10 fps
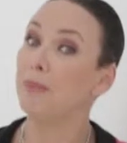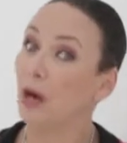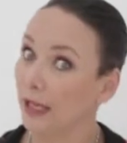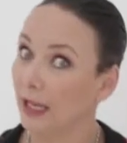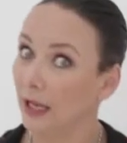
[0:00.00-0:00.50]

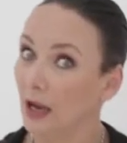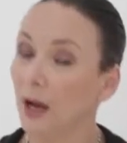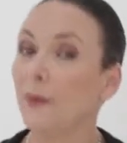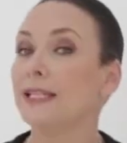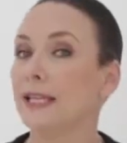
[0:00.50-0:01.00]
body,
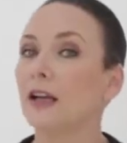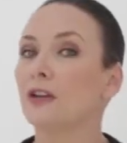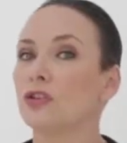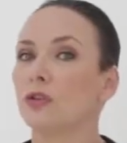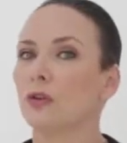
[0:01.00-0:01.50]
I went
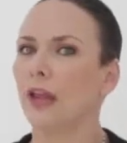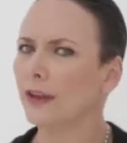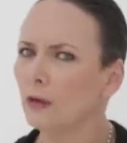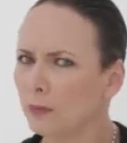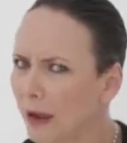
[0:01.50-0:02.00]
down to, I think
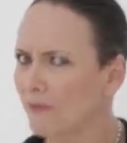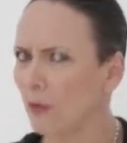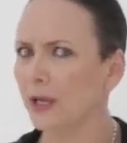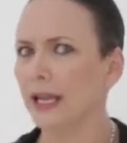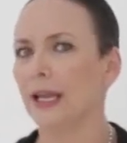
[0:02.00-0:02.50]
it was about
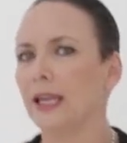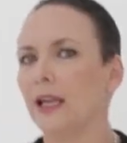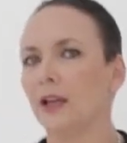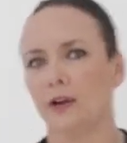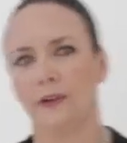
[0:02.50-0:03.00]
48
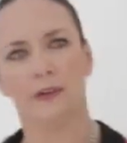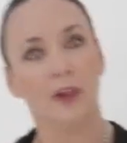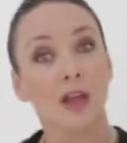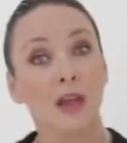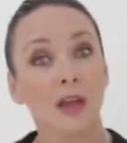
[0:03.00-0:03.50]
kilos.
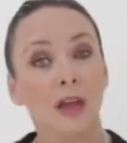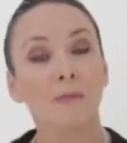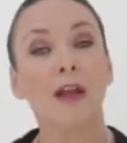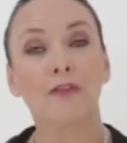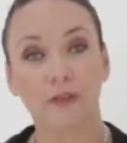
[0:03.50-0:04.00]

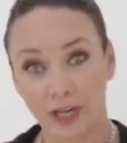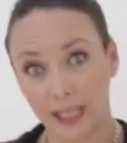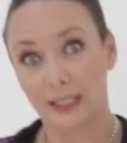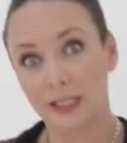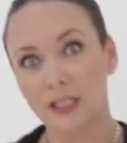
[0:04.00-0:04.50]
My
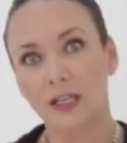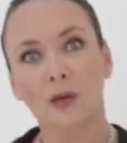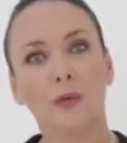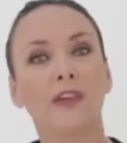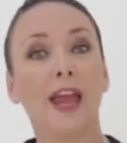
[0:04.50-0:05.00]
friend
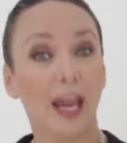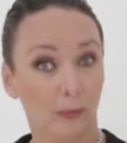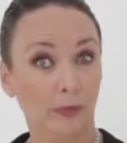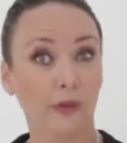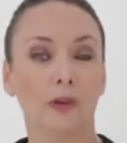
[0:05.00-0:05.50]
was
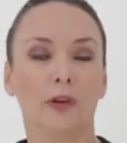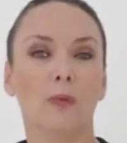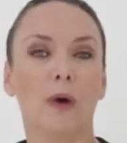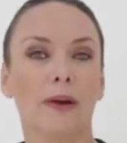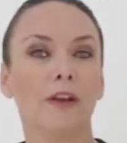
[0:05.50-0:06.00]
absolutely
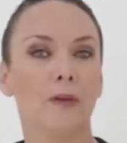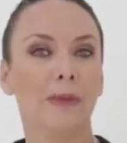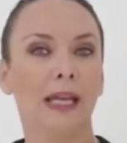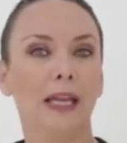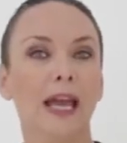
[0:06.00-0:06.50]
worried for
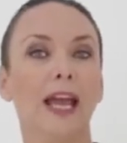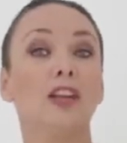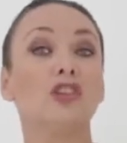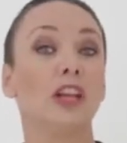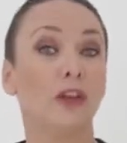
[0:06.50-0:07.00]
me
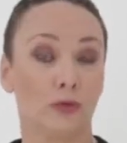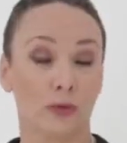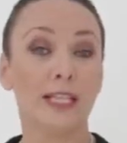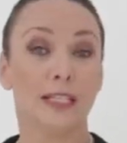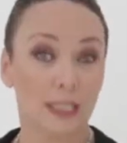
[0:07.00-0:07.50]
and she
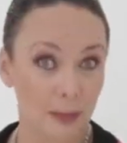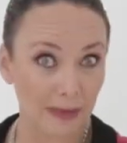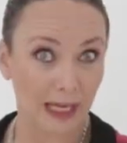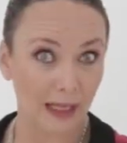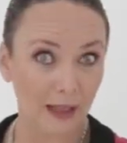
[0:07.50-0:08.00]
threatened
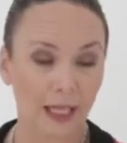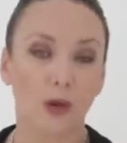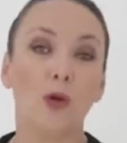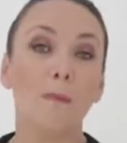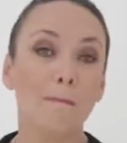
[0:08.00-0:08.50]
me that
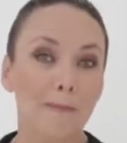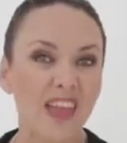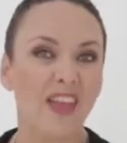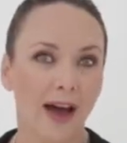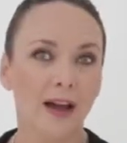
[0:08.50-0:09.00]
her
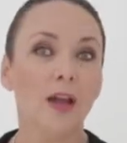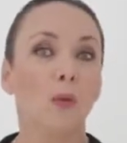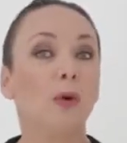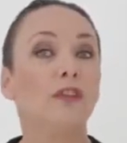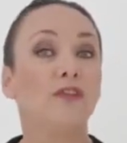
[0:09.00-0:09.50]
mother
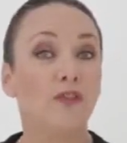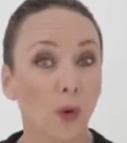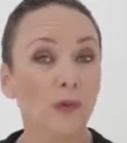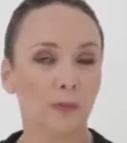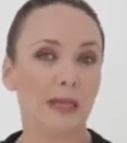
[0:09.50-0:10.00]
would
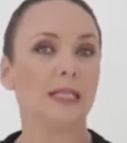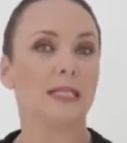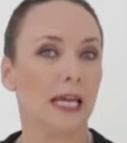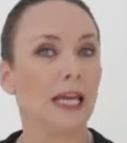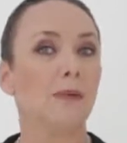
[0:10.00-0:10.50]
force me
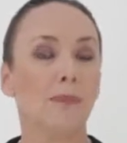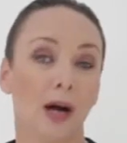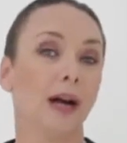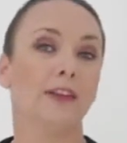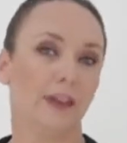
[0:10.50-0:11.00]
to eat
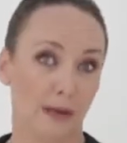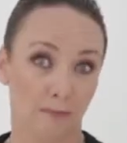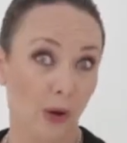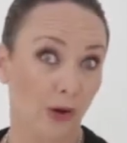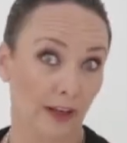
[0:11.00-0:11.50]
pies and
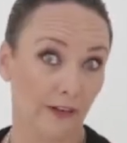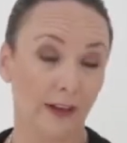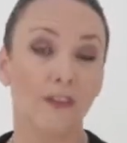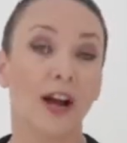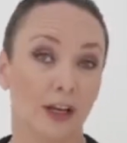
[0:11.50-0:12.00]
burgers
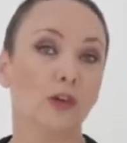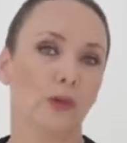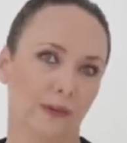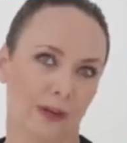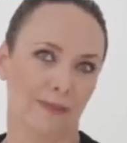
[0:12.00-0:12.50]
if I didn't
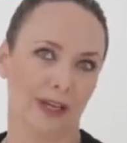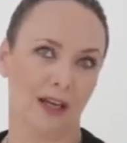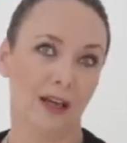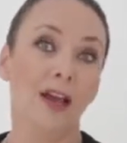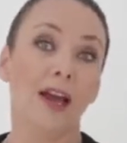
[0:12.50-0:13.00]
do something
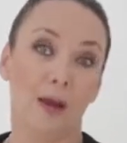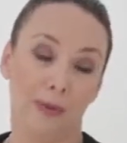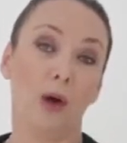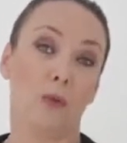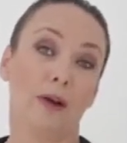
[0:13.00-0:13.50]

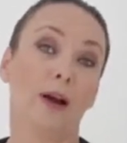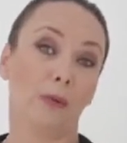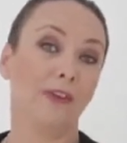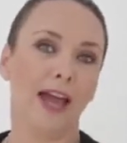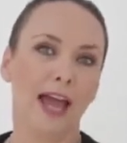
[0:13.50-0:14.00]
about where I
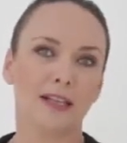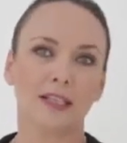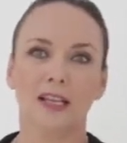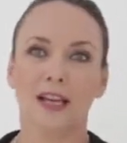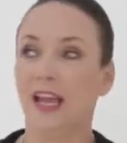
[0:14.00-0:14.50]
was at.
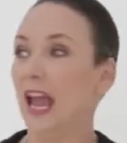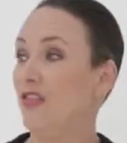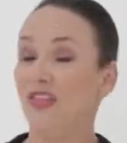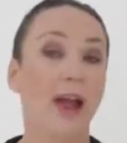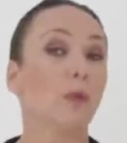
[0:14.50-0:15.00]

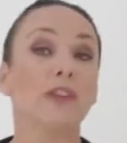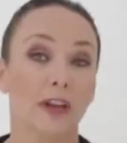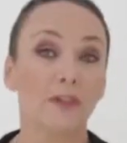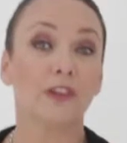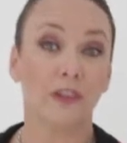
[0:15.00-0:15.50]
And that was
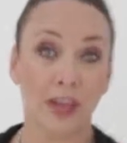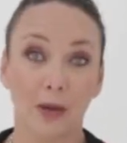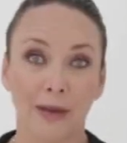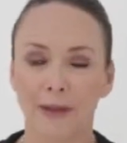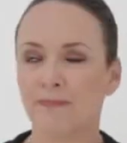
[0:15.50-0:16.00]
enough to
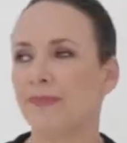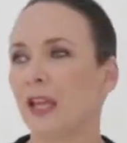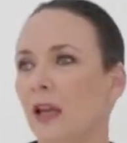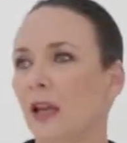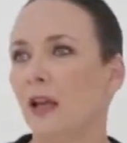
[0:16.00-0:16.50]
scare me.
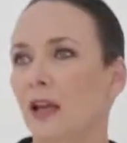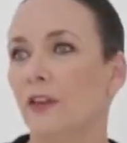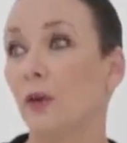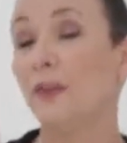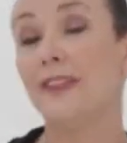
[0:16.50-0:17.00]

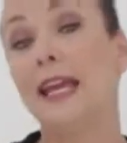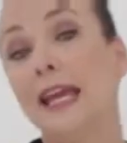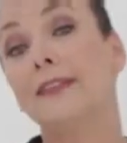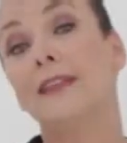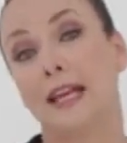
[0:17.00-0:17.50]
So it was
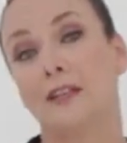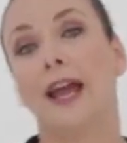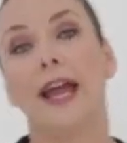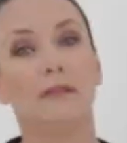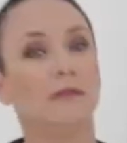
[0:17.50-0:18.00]
years later, I
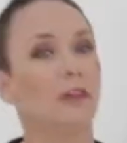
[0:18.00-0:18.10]
had